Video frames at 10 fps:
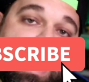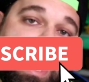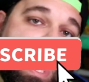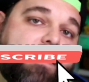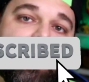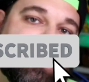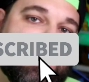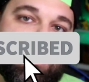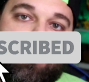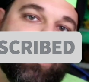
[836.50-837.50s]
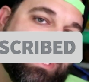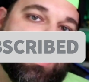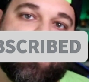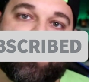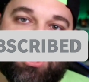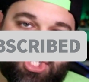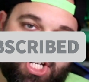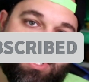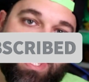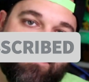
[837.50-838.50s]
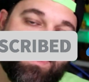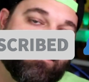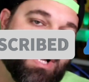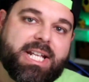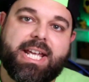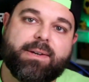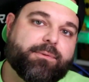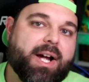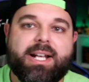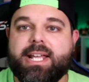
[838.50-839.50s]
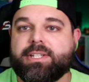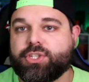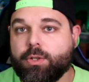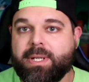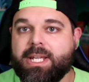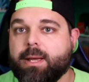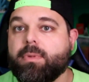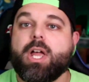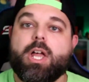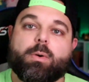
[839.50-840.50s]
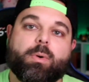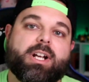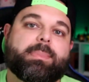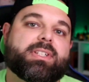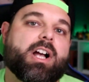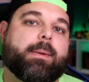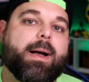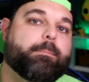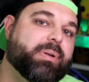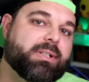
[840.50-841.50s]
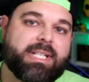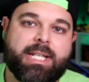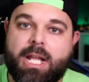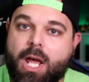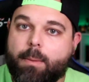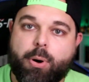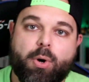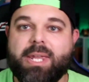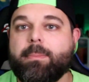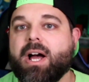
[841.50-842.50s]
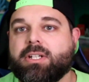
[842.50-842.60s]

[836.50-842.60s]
every single week here on the channel. Every Monday and Friday at 2 p.m., we're going to be talking about building Pokemon